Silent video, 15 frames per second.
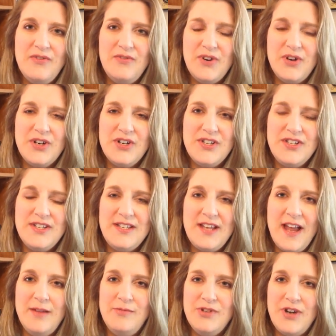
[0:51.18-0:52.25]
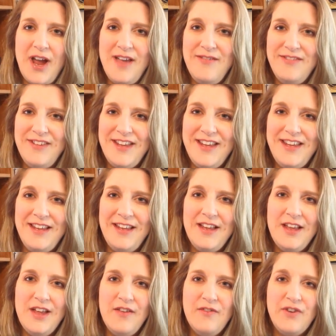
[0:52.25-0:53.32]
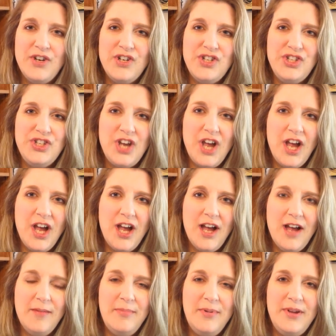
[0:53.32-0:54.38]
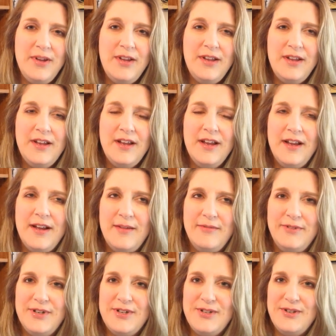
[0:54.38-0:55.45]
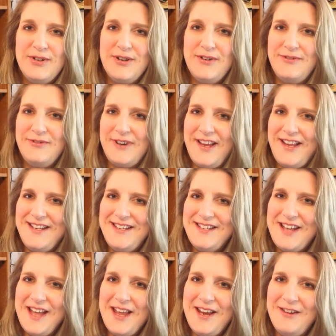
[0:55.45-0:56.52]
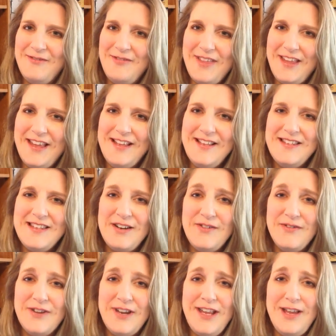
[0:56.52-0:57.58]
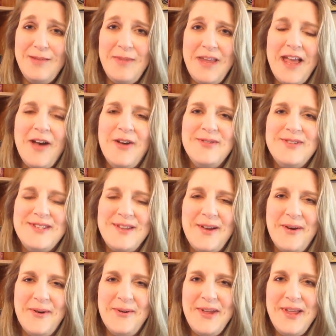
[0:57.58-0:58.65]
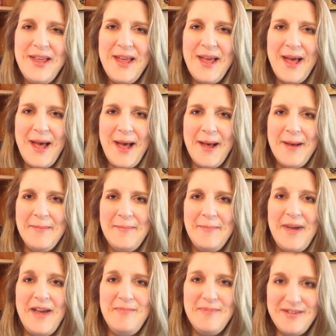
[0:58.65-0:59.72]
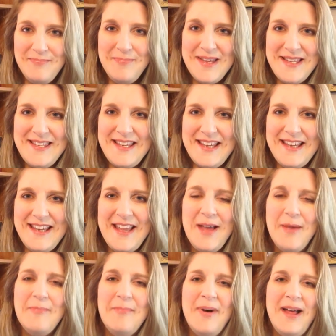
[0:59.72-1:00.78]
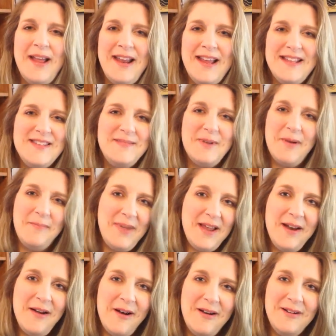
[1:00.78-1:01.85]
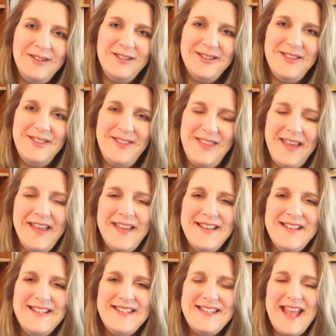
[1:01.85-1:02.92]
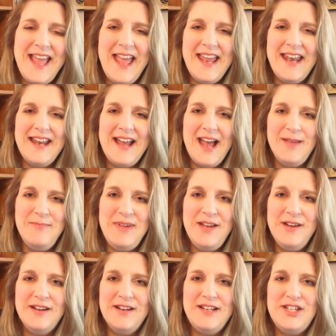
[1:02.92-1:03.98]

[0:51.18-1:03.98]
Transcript: first time driving, first job, first girlfriend kind of things that are freaking me out. So I've been busy, but it's been all good things, and I'm here